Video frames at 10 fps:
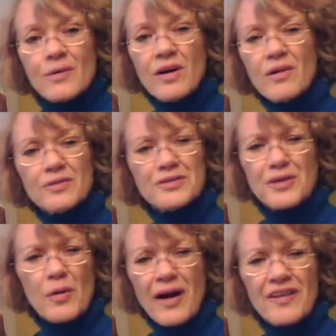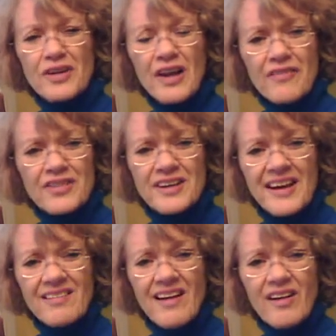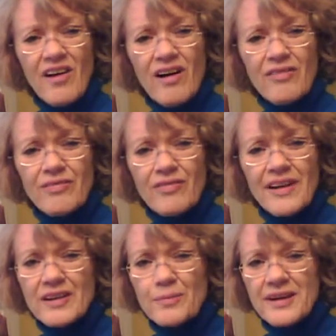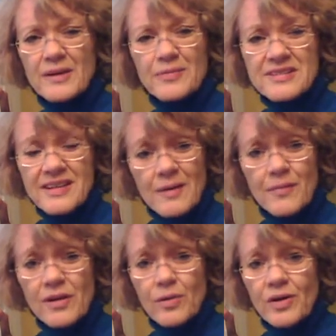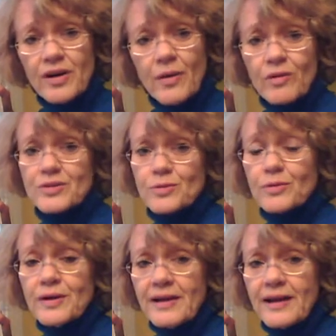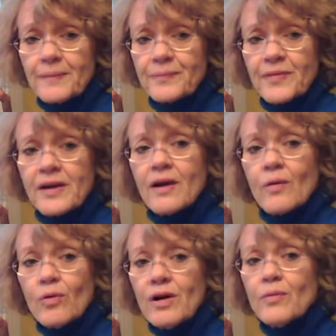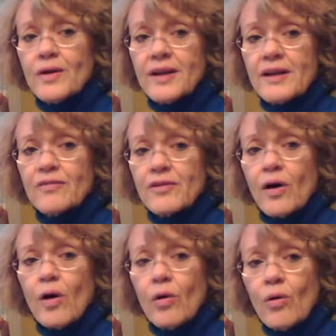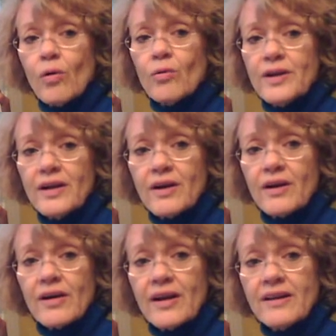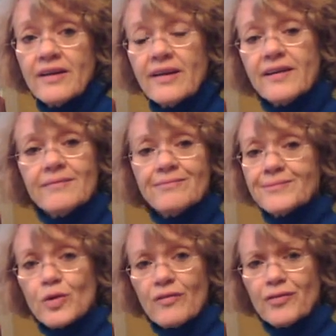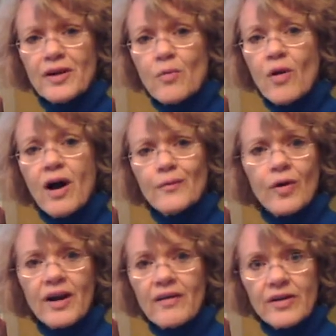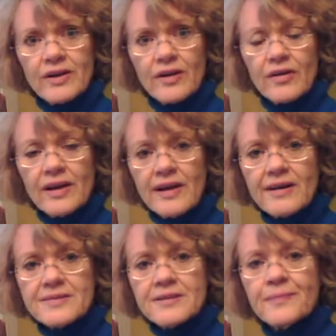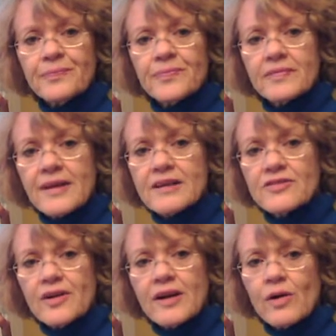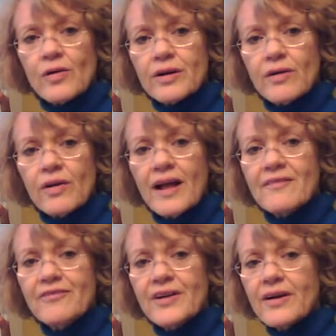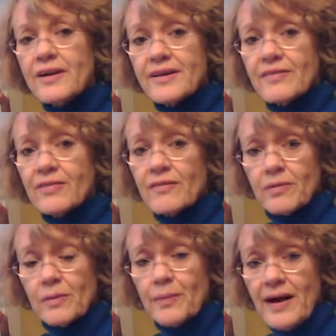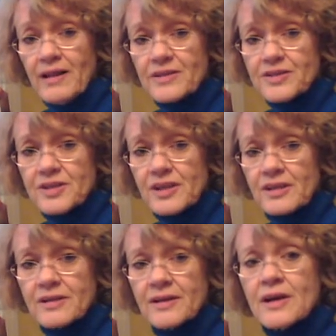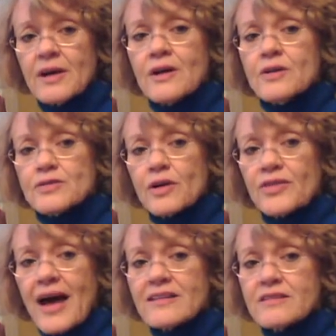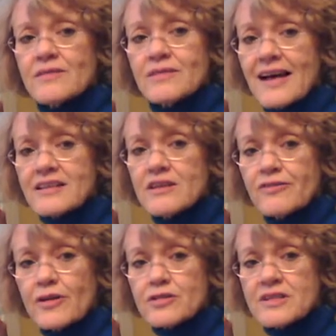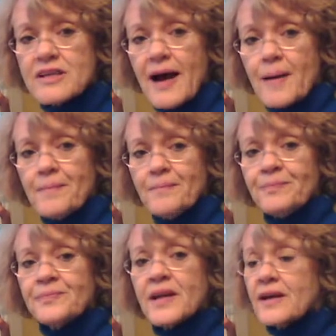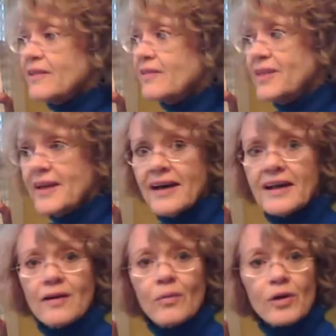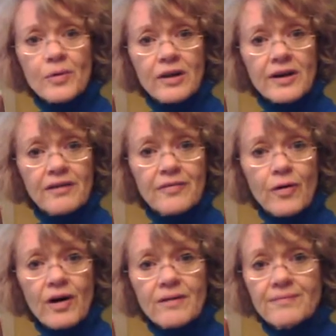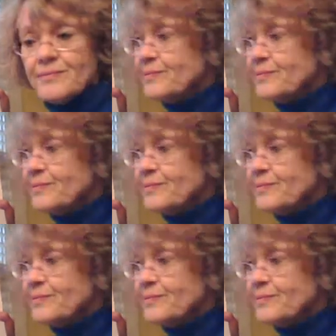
Well, so if you left the date line off and you picked up a statement, you wouldn't know what you were reading. We're reading for the whole year ended 12/31, whatever year it is. That's very critical and very different from the balance sheet. So that's the first step. Then what are we looking for?